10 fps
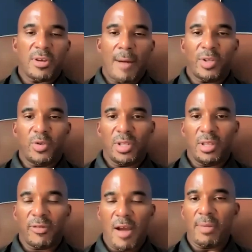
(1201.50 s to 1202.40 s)
and
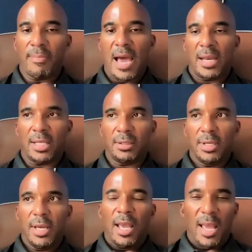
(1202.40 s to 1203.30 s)
opportunities for everybody
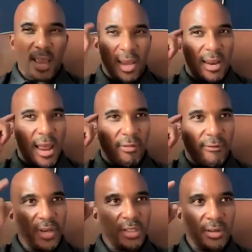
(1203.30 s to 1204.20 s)
and have
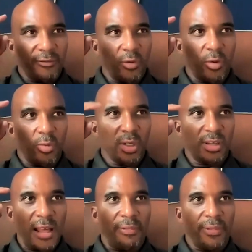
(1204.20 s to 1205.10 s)
a vision for
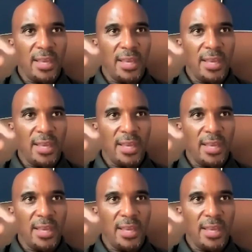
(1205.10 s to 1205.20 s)
what that